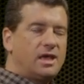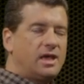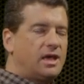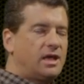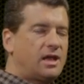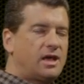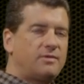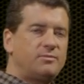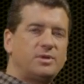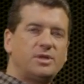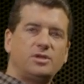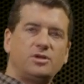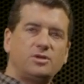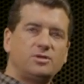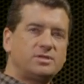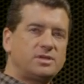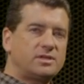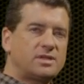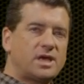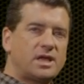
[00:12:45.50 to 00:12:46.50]
And I've been
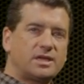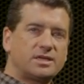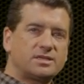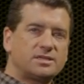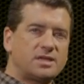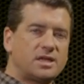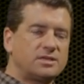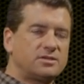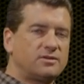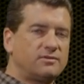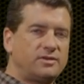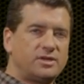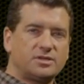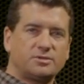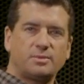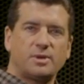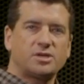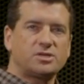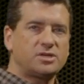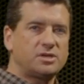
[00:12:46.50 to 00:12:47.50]
using that extensively,
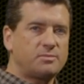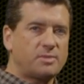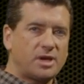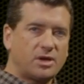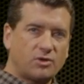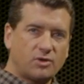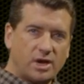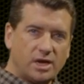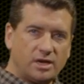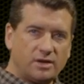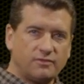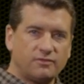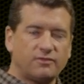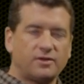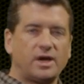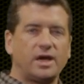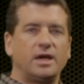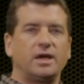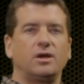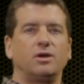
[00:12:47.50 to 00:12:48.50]
especially my grading
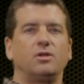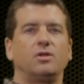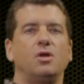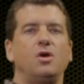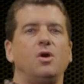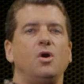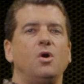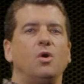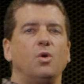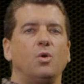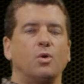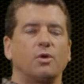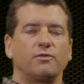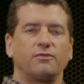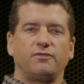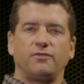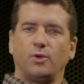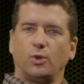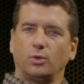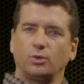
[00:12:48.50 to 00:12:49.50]
file or
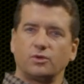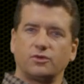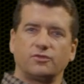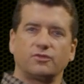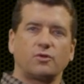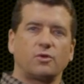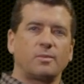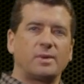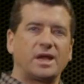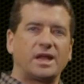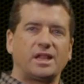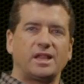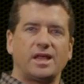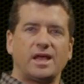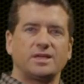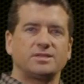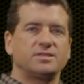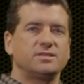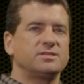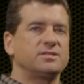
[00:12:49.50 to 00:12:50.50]
folders for my
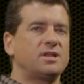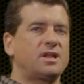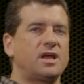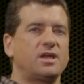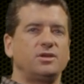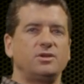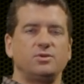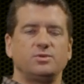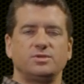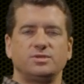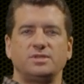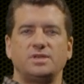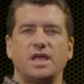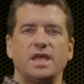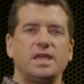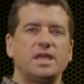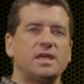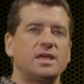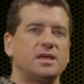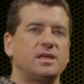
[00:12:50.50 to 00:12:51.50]
classes that I use
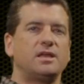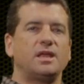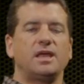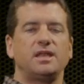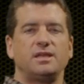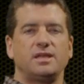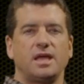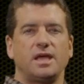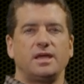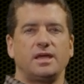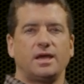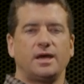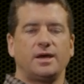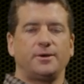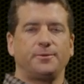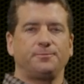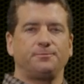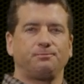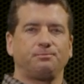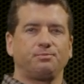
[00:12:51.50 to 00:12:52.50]
day in and day
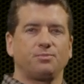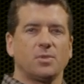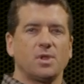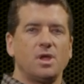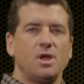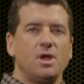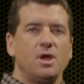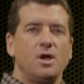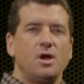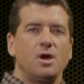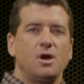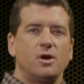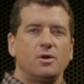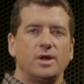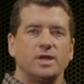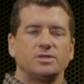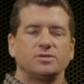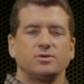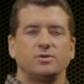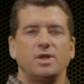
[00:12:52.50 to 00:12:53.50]
out. All
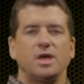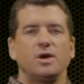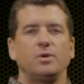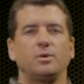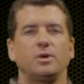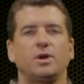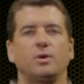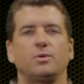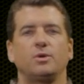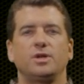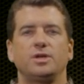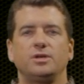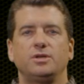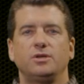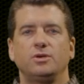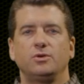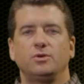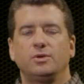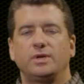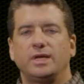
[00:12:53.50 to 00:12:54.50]
right, so now what I want to
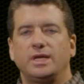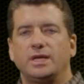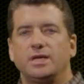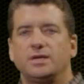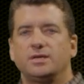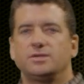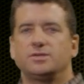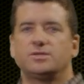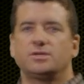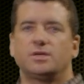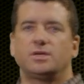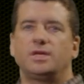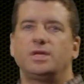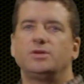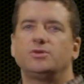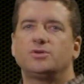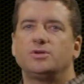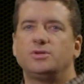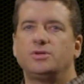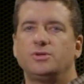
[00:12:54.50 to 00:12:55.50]
do is
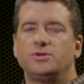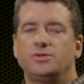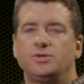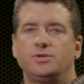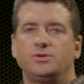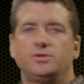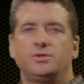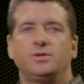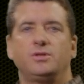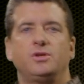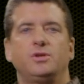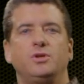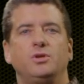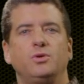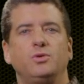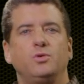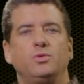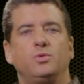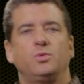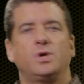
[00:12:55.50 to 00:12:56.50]
introduce you to the
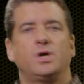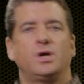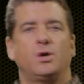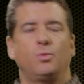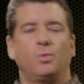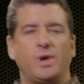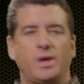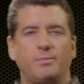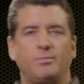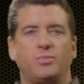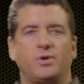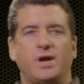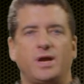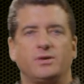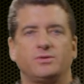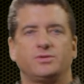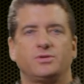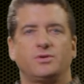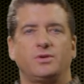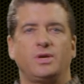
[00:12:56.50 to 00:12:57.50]
new uh, web
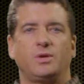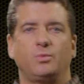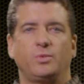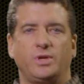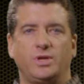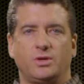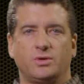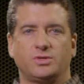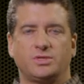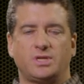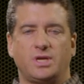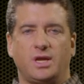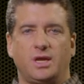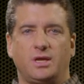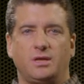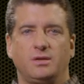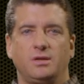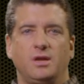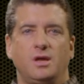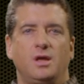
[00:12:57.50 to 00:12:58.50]
browser in Windows
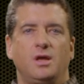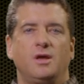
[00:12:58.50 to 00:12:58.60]
10.